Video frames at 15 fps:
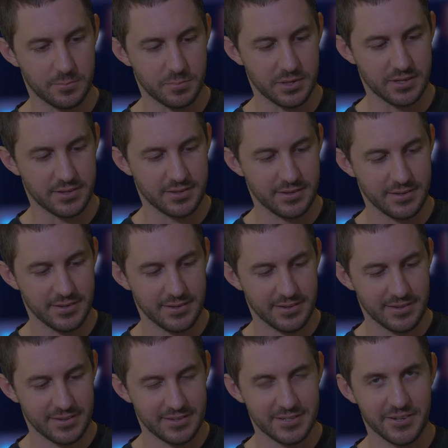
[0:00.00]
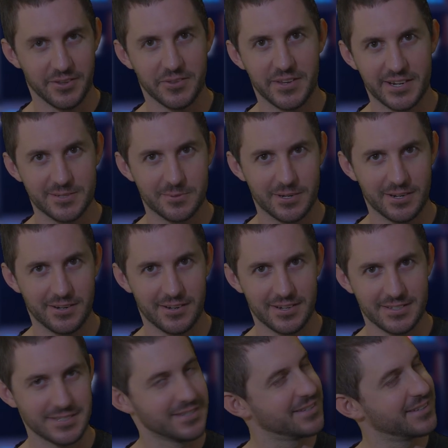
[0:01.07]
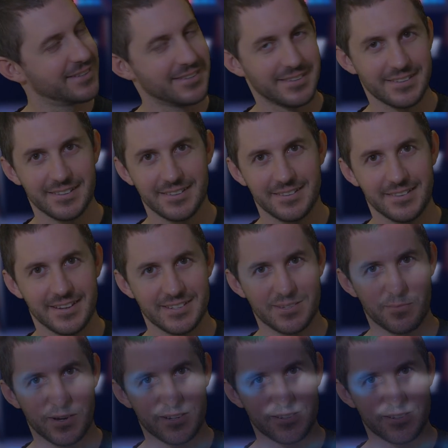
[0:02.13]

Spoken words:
But until the next one, guys, thanks so much.